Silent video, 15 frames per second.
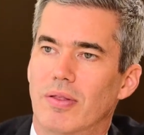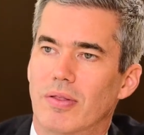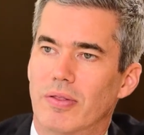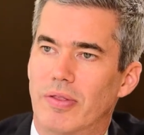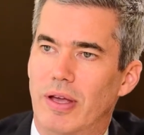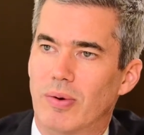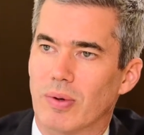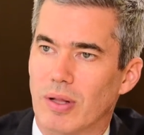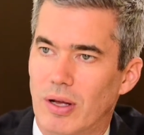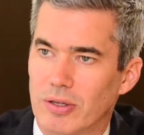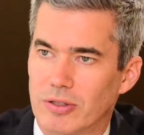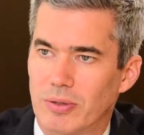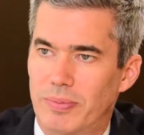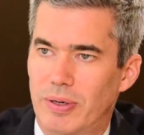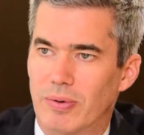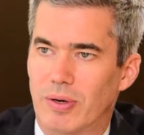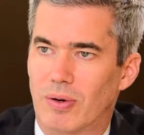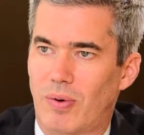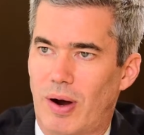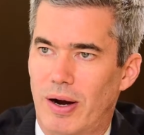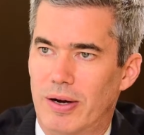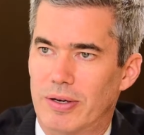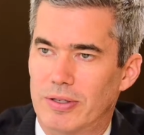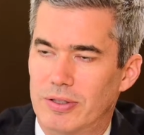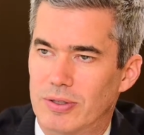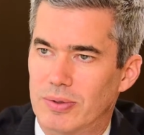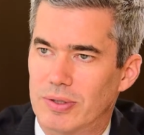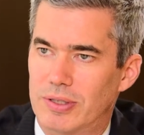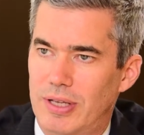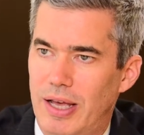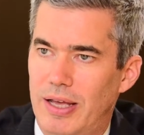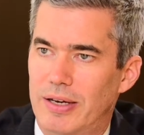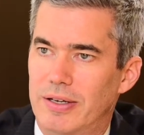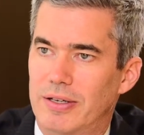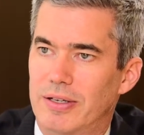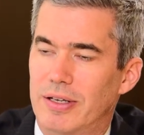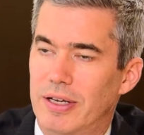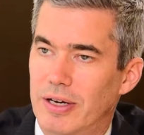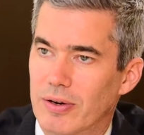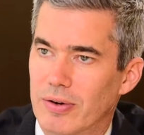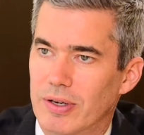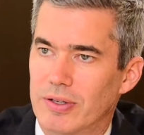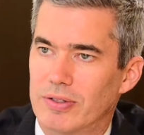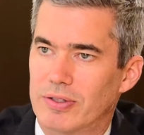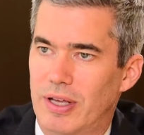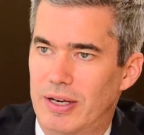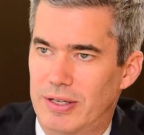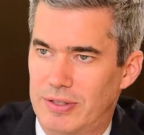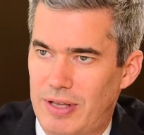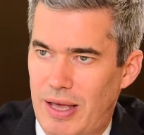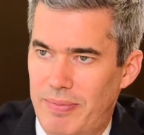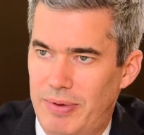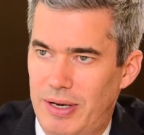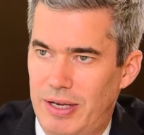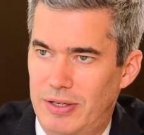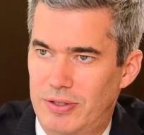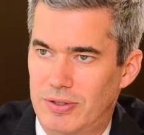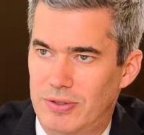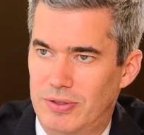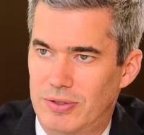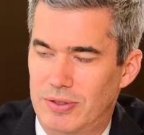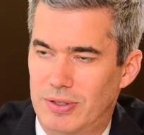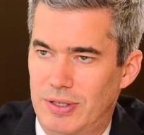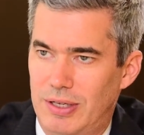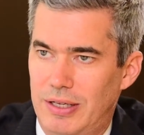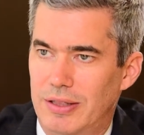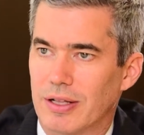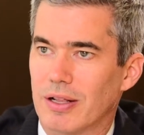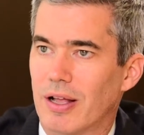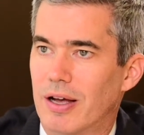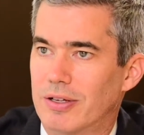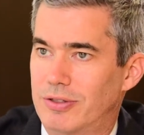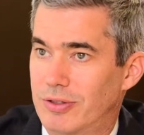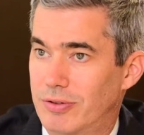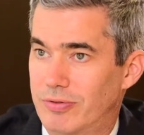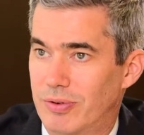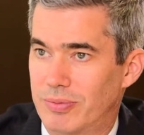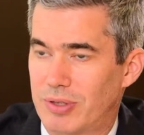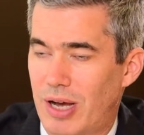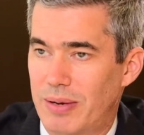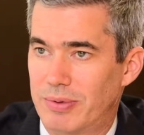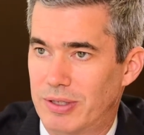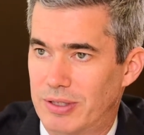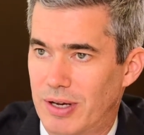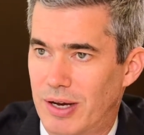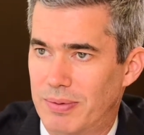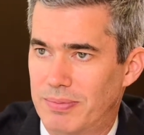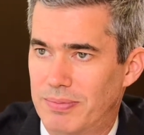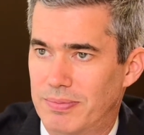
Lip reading: They will also be required to attend hearings and examinations in the lawsuit from time to time.